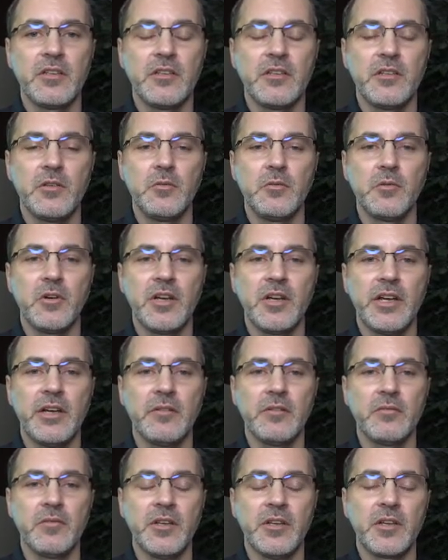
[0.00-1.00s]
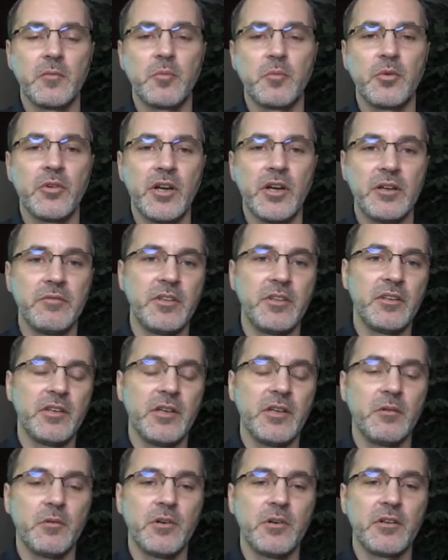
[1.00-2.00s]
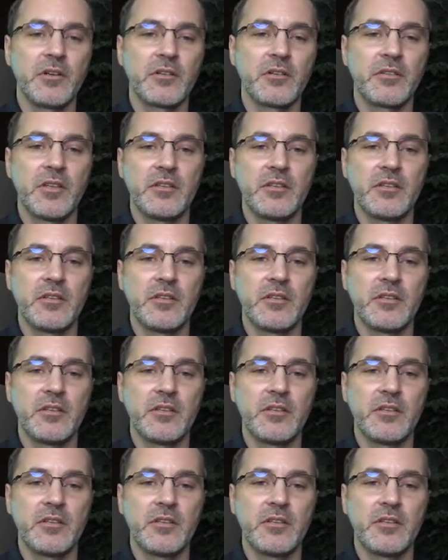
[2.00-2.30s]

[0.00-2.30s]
you will have like a private network